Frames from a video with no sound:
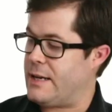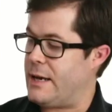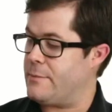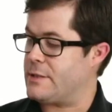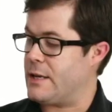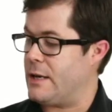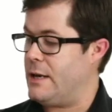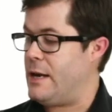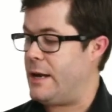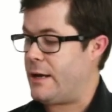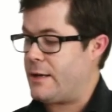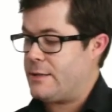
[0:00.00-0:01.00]
tabs
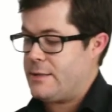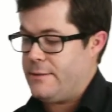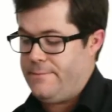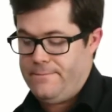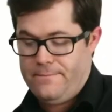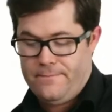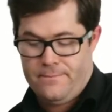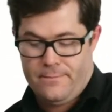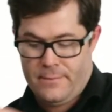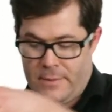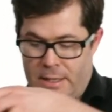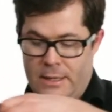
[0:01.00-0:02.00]
connect
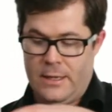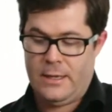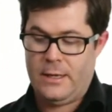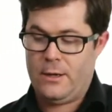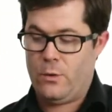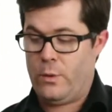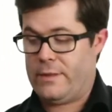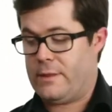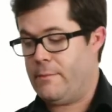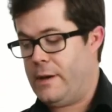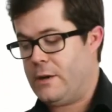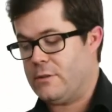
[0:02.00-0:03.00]
with
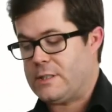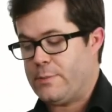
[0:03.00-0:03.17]
the metal